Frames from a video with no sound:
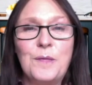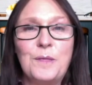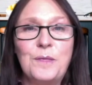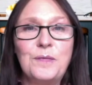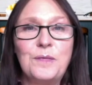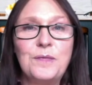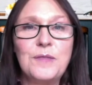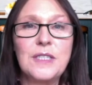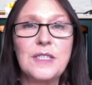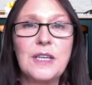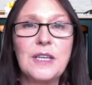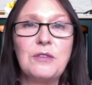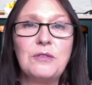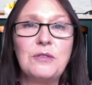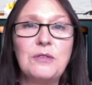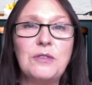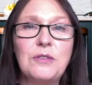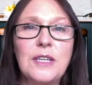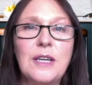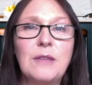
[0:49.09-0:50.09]

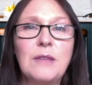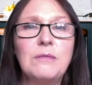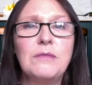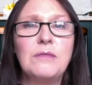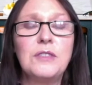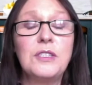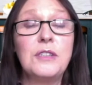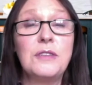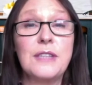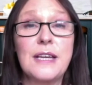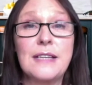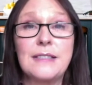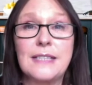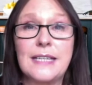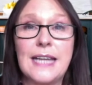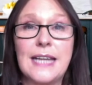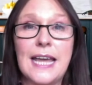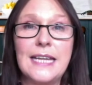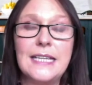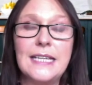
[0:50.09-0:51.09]
So come
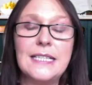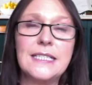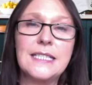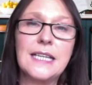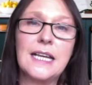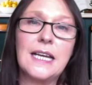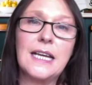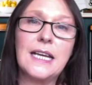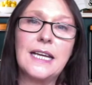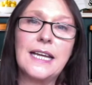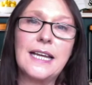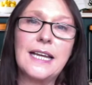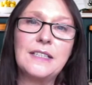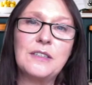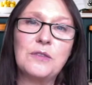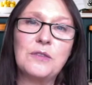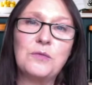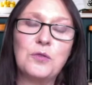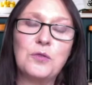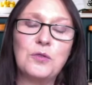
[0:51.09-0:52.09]
2008, I had an
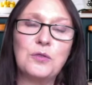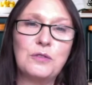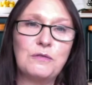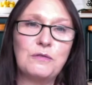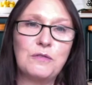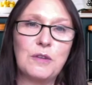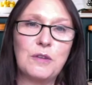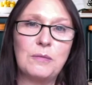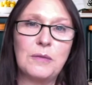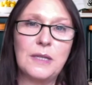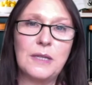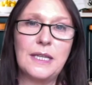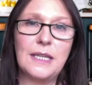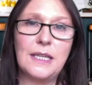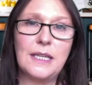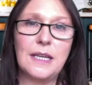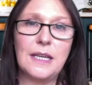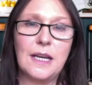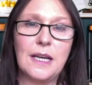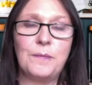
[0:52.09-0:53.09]
award from
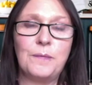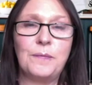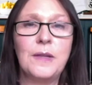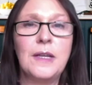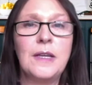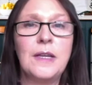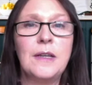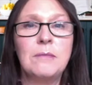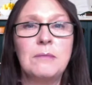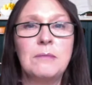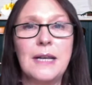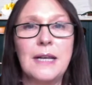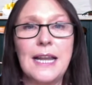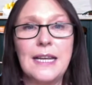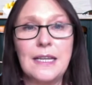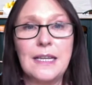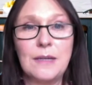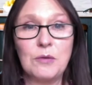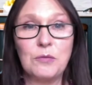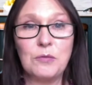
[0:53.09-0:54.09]
the
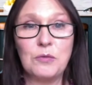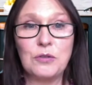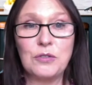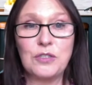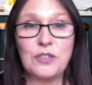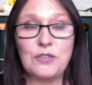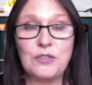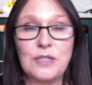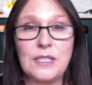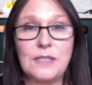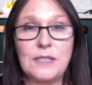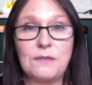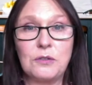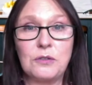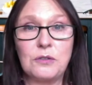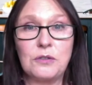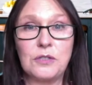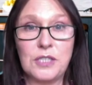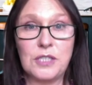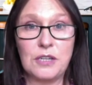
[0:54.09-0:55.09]
Millennium Awards Trust
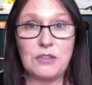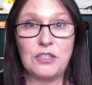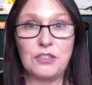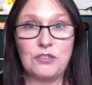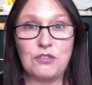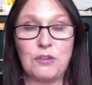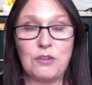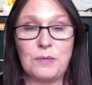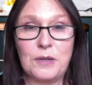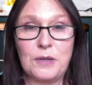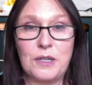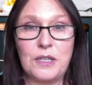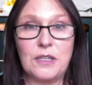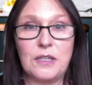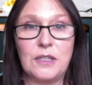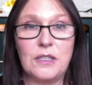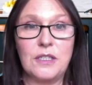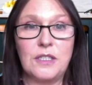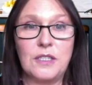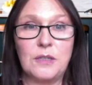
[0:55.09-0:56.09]
for Social
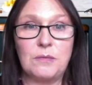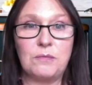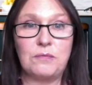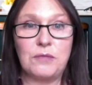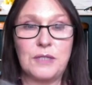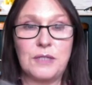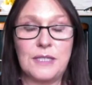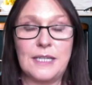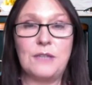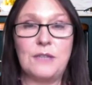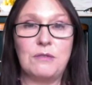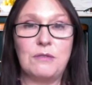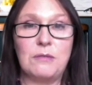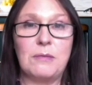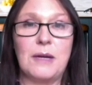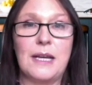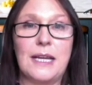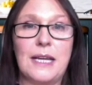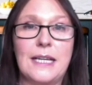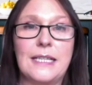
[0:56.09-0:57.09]
Entrepreneurs to proceed with
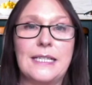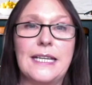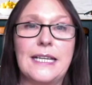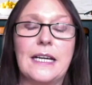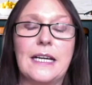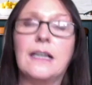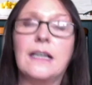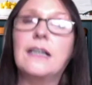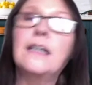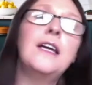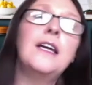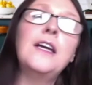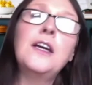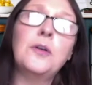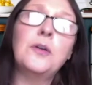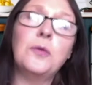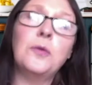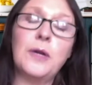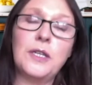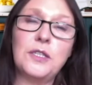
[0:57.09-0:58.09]
my idea,
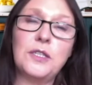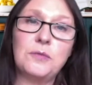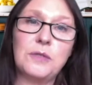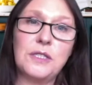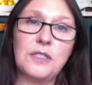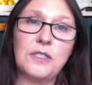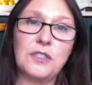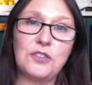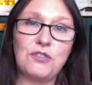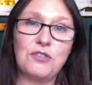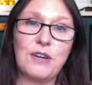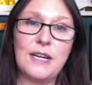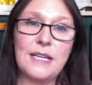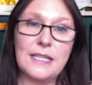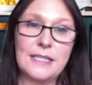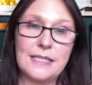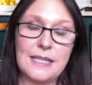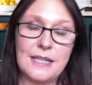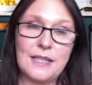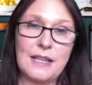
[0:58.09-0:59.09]
which was to train
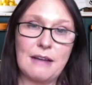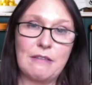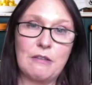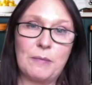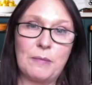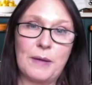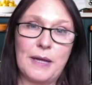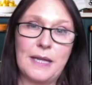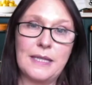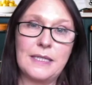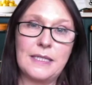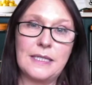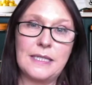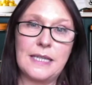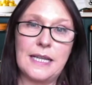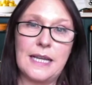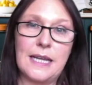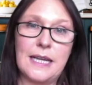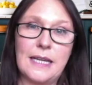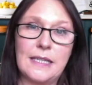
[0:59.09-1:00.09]
as a therapist
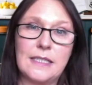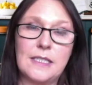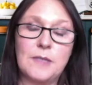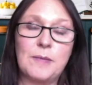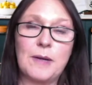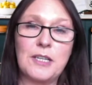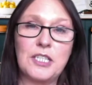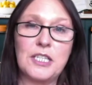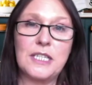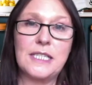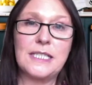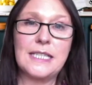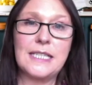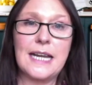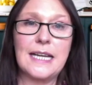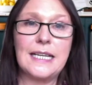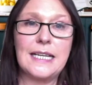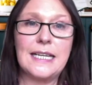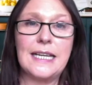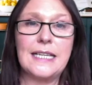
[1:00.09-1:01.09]
in specialist
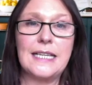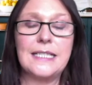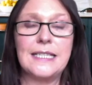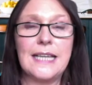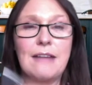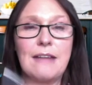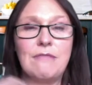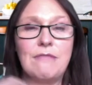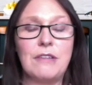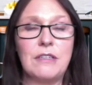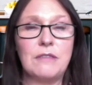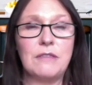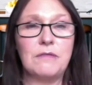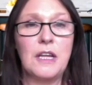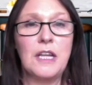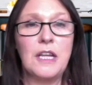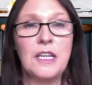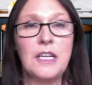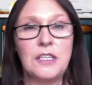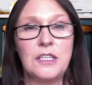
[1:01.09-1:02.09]
techniques to get rid of
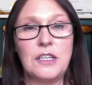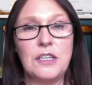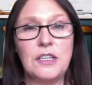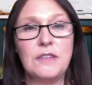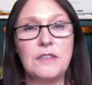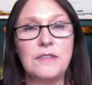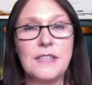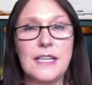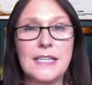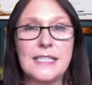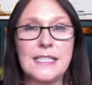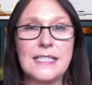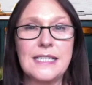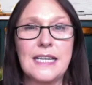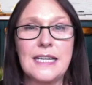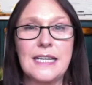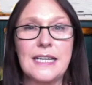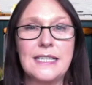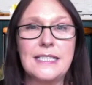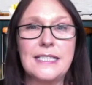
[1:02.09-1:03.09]
nerves,
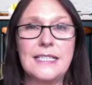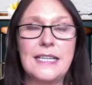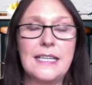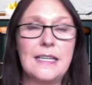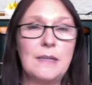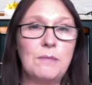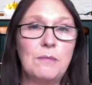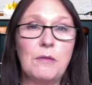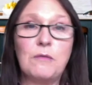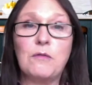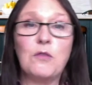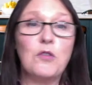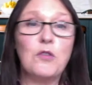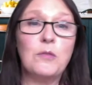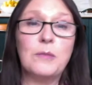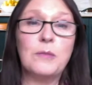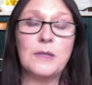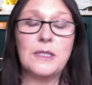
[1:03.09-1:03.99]
anxiety, performance